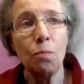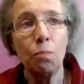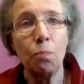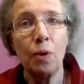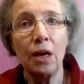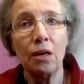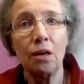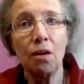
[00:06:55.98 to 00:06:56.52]

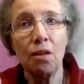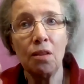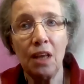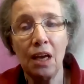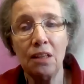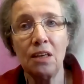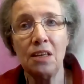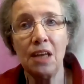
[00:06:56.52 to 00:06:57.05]
But
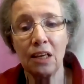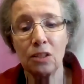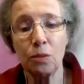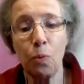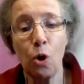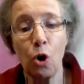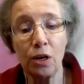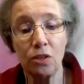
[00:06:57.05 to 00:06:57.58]
then the next
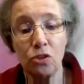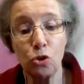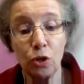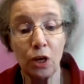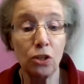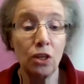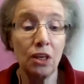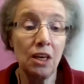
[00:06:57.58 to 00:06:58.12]
part is you
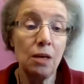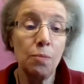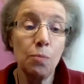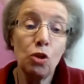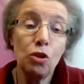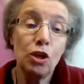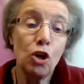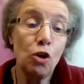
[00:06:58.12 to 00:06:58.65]
get the
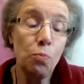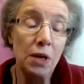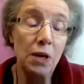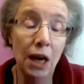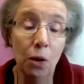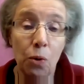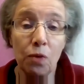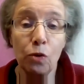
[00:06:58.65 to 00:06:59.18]
chemotherapy,
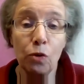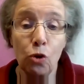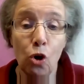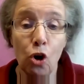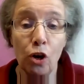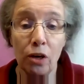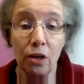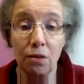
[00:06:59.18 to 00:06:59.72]
however
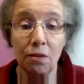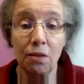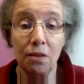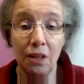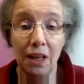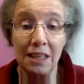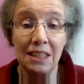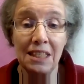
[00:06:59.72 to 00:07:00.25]
long
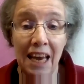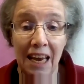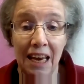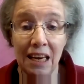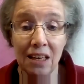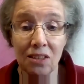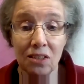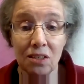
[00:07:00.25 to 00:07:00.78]
that
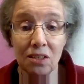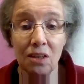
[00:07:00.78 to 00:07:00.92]
takes,